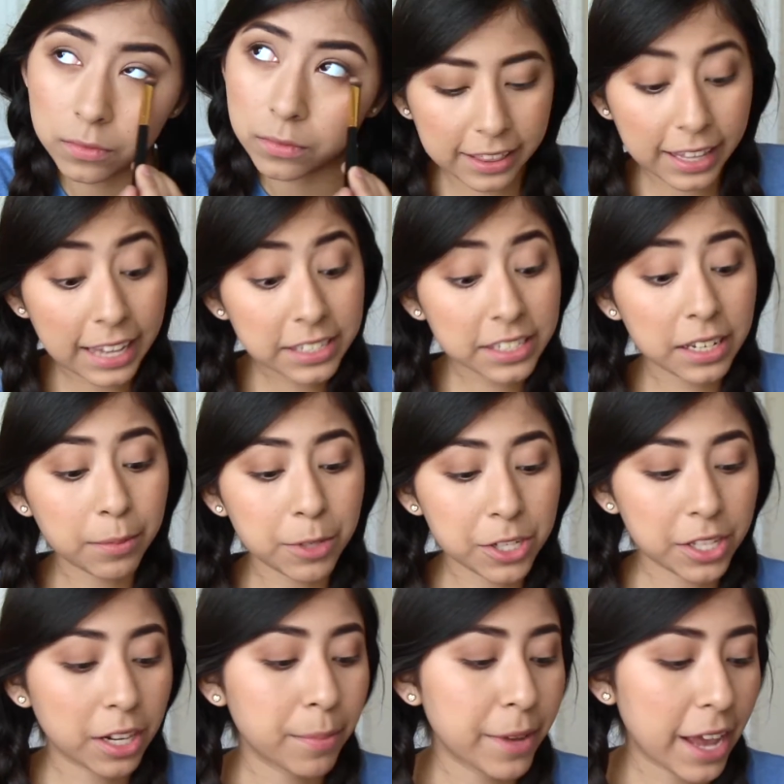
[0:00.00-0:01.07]
Lastly, I'm
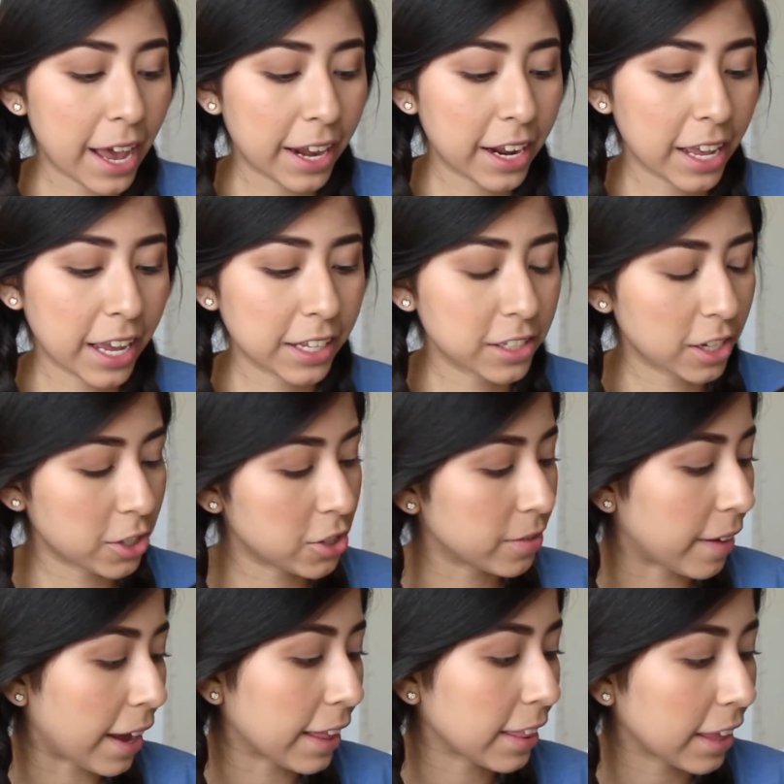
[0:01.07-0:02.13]
just gonna be adding a touch of
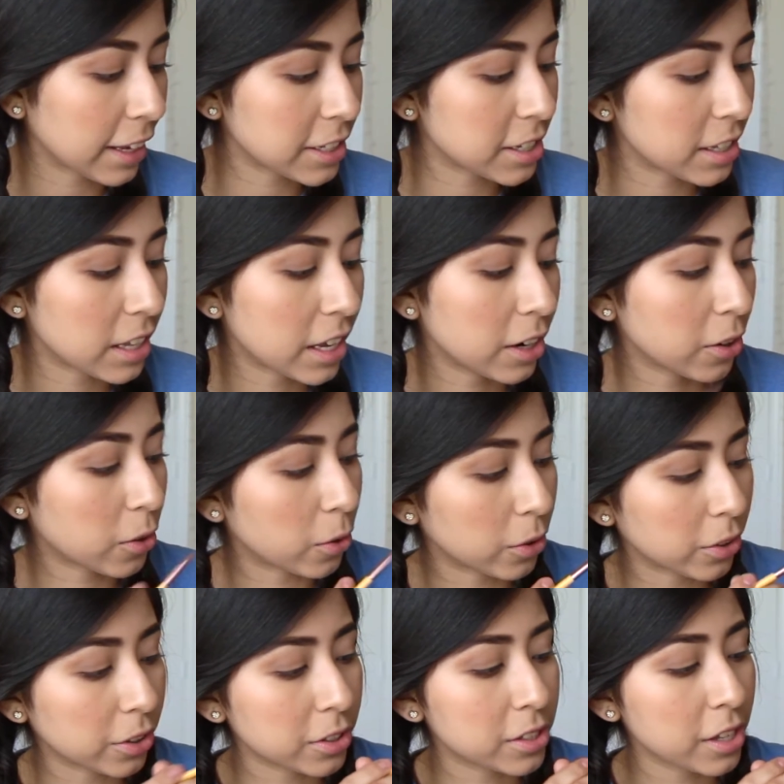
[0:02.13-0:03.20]
highlight to the inner
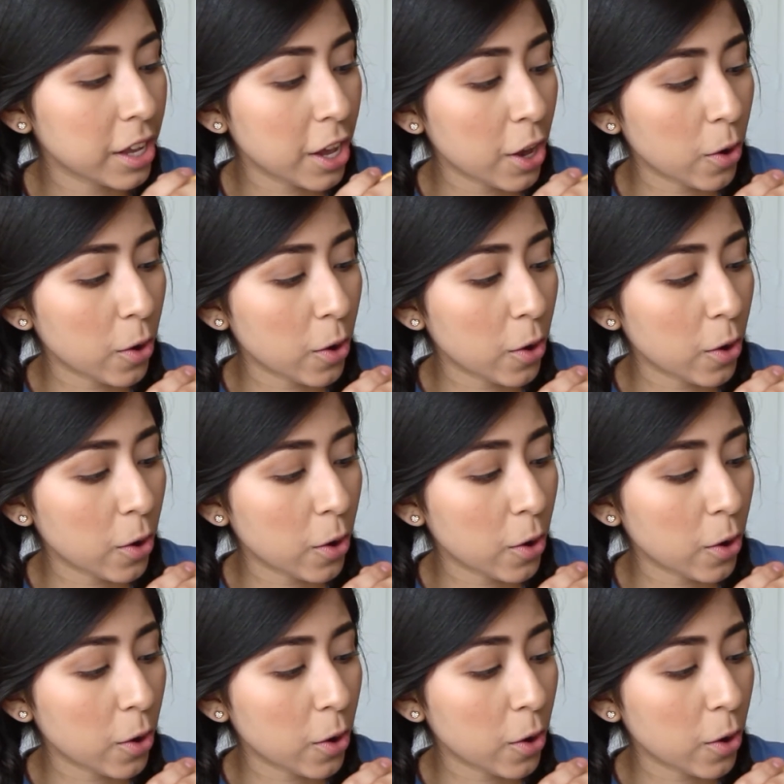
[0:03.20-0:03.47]
corners